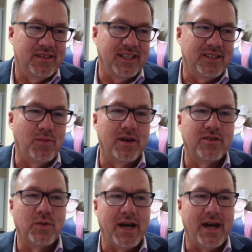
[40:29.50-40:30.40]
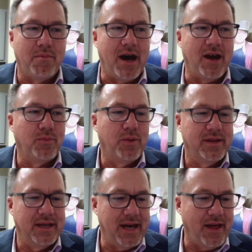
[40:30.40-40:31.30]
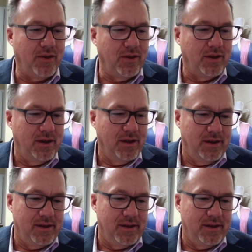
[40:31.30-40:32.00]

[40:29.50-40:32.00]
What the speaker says: 6 months we had a model put together.